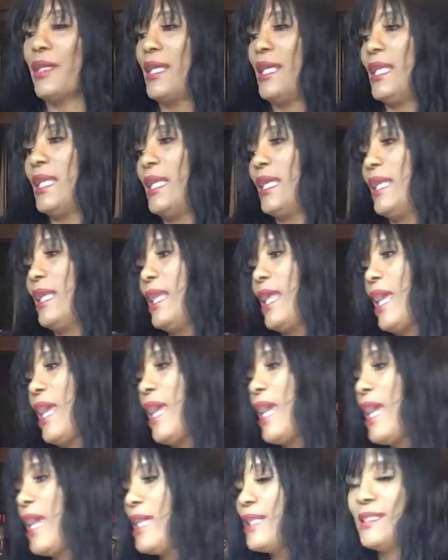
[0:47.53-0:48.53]
in it
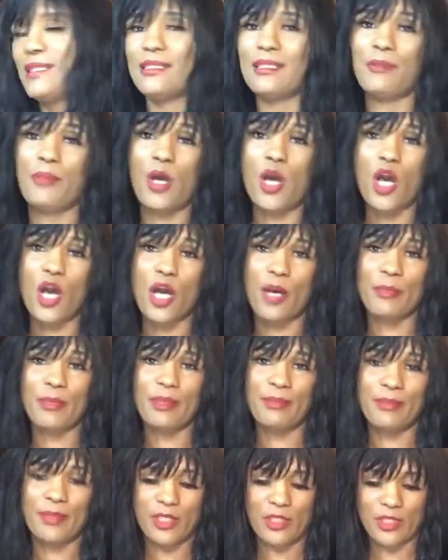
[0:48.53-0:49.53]
and some
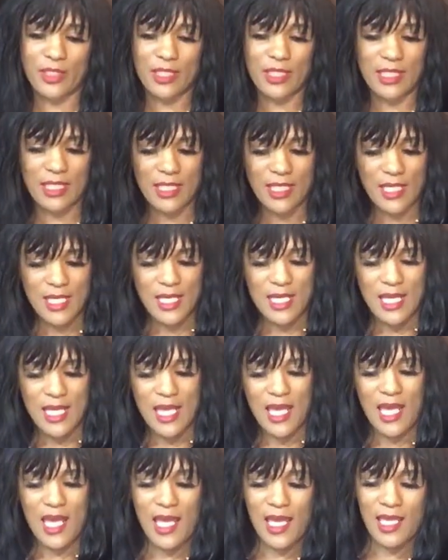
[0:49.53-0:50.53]
almond milk.
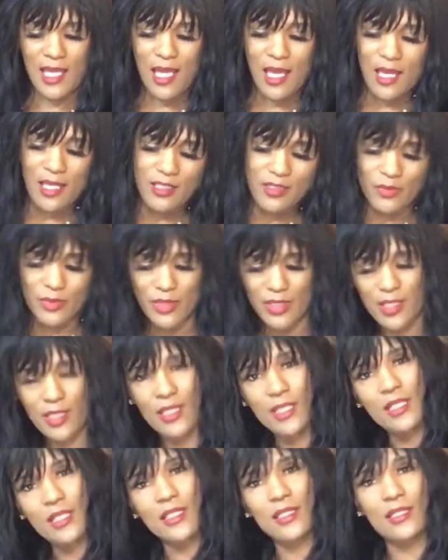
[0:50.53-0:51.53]
And guys, we're
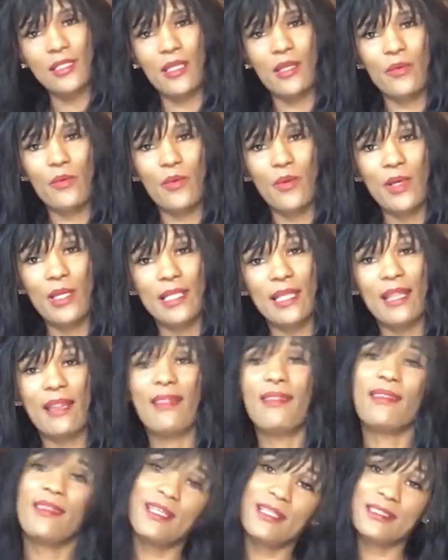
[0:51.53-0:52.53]
going to see what
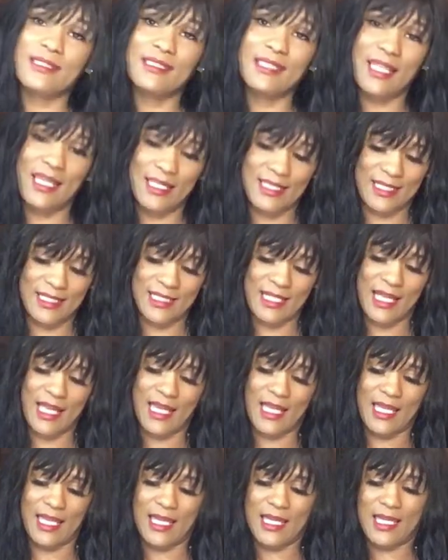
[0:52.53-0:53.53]
this tastes
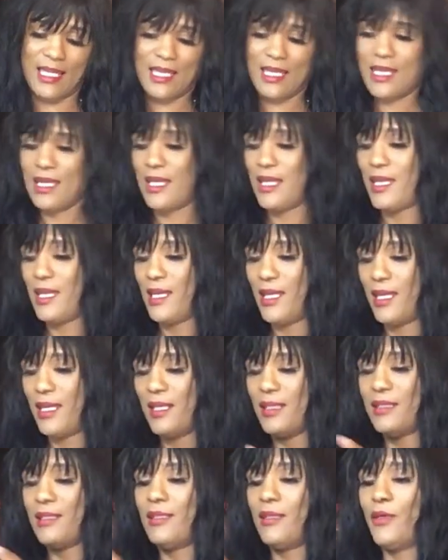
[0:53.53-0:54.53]
like.
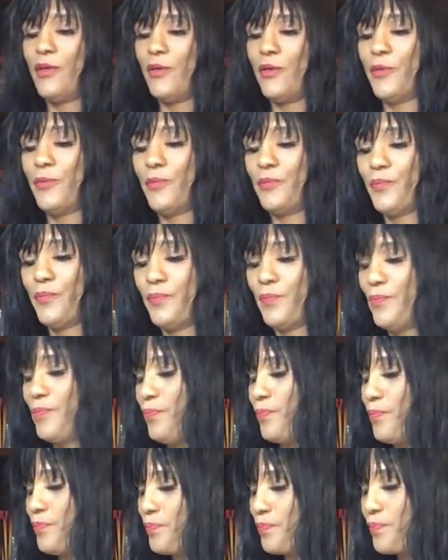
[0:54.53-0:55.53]
So,
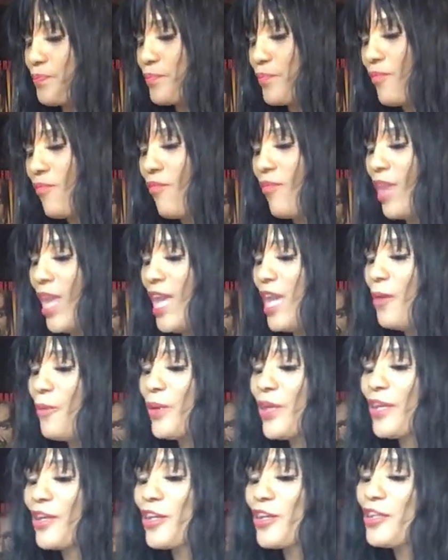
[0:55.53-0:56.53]
and we
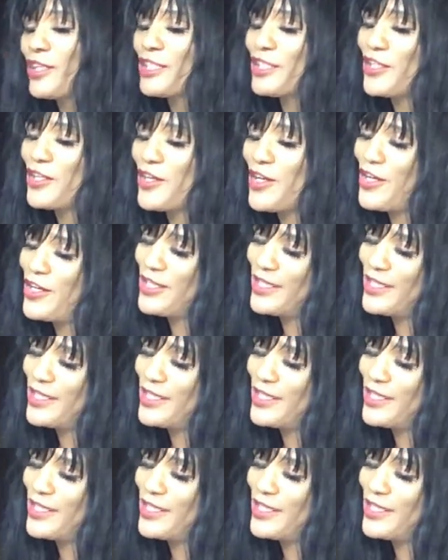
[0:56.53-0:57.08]
are going to call